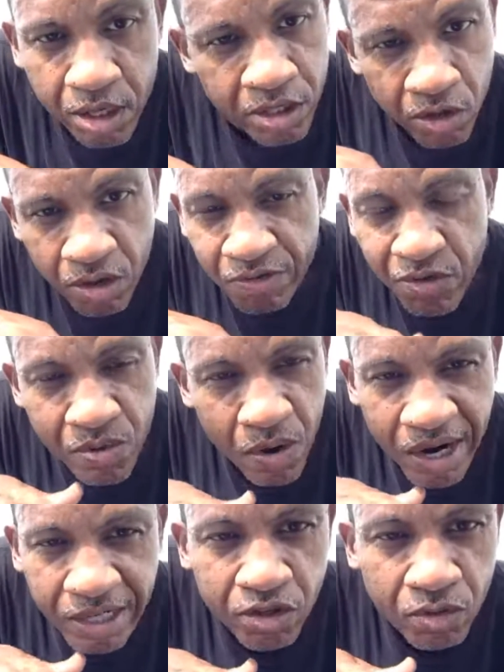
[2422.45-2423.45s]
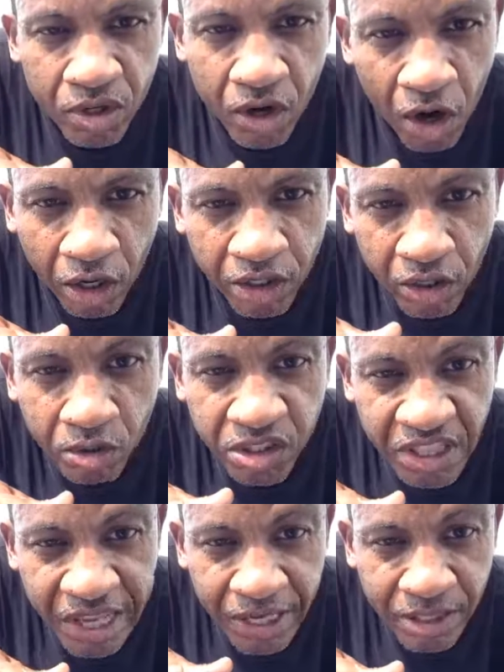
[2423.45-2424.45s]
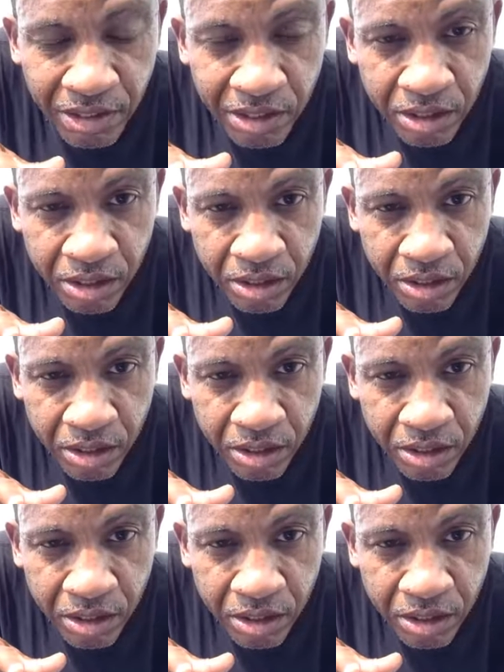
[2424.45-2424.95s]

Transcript: So if you ain't doing all of those things